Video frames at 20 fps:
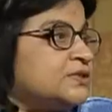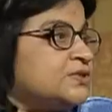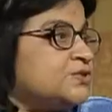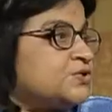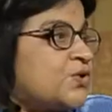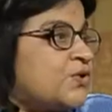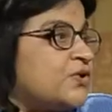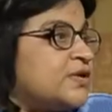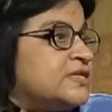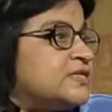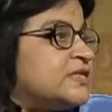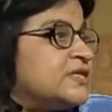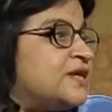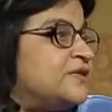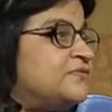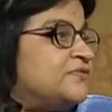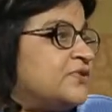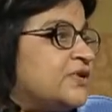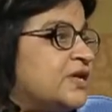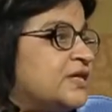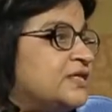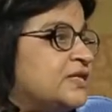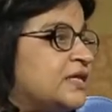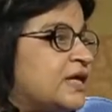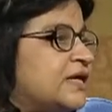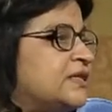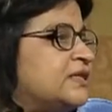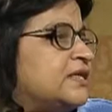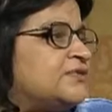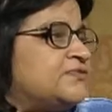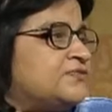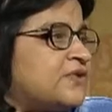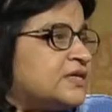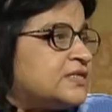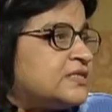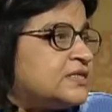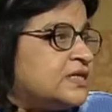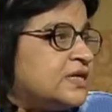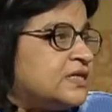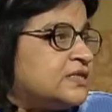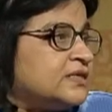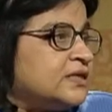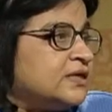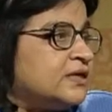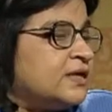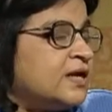stories are never ending and they are fascinating.